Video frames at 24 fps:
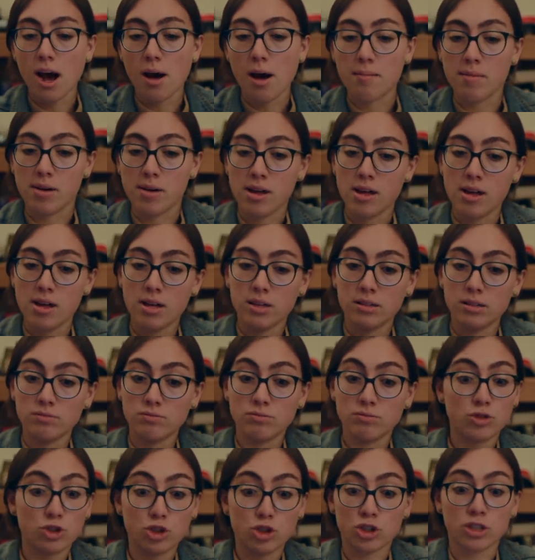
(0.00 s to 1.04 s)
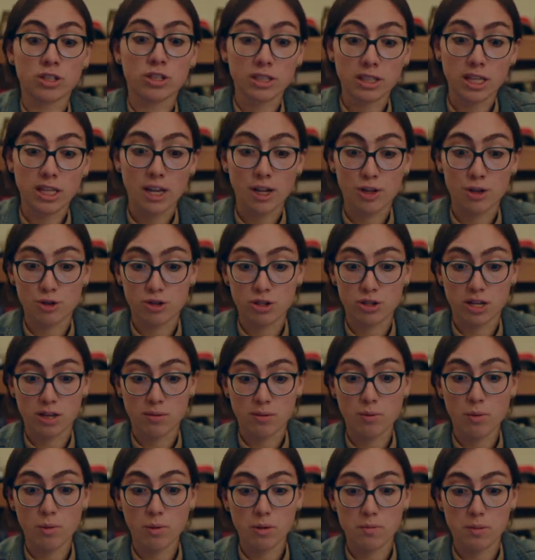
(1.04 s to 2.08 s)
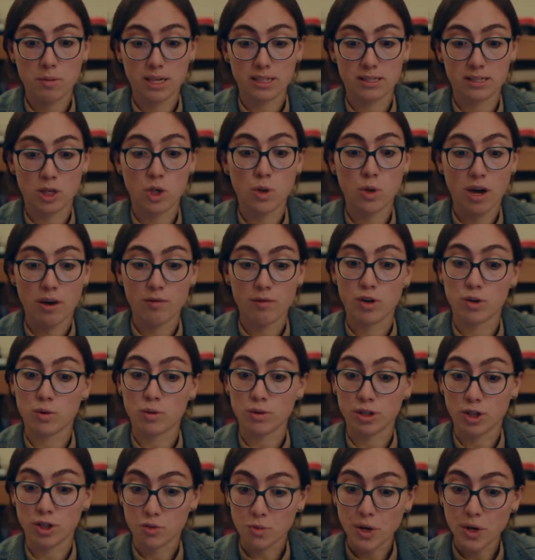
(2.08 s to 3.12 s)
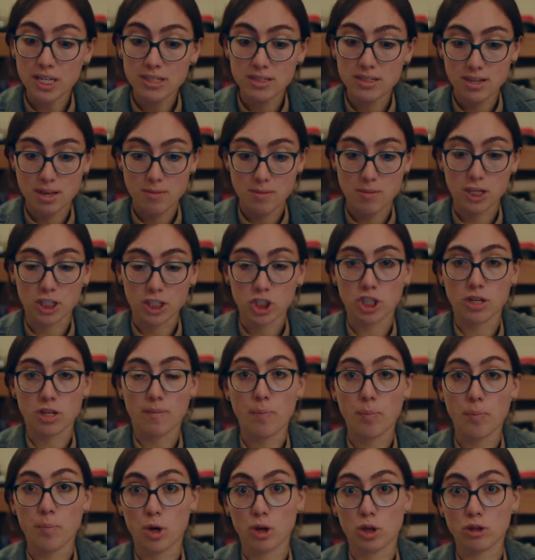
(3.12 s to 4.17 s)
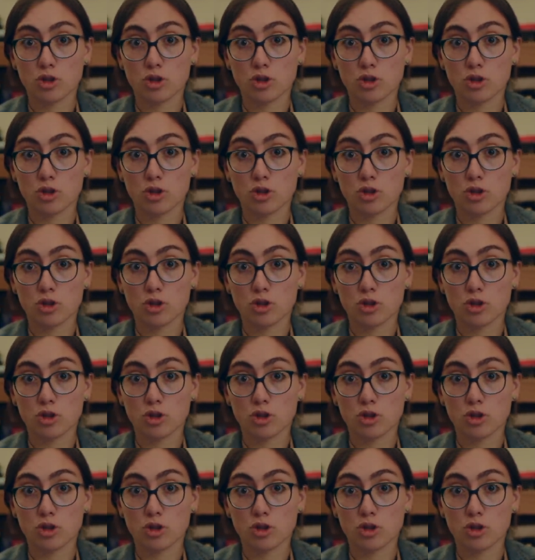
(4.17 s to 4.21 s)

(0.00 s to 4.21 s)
Um, certainly an interesting point because then you have not only a rights dimension,